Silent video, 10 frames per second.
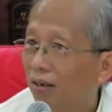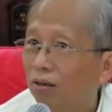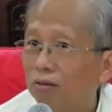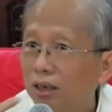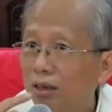
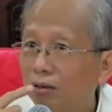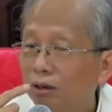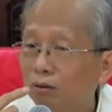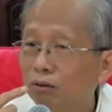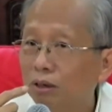Only
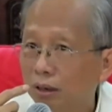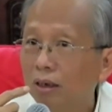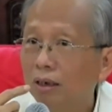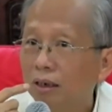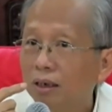those who
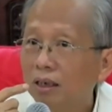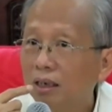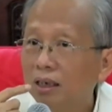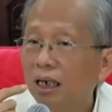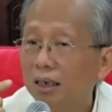
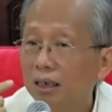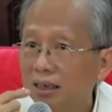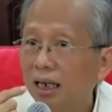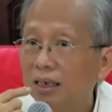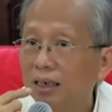teach and
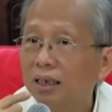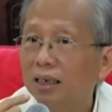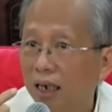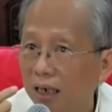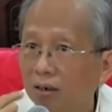
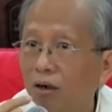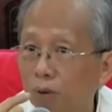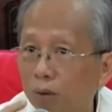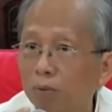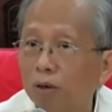study it and got
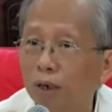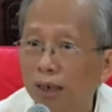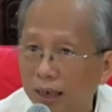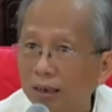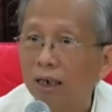problem
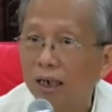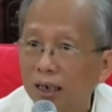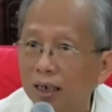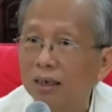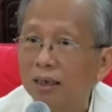one, they go and
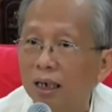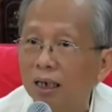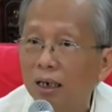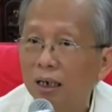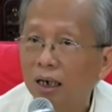learn
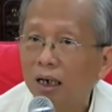it.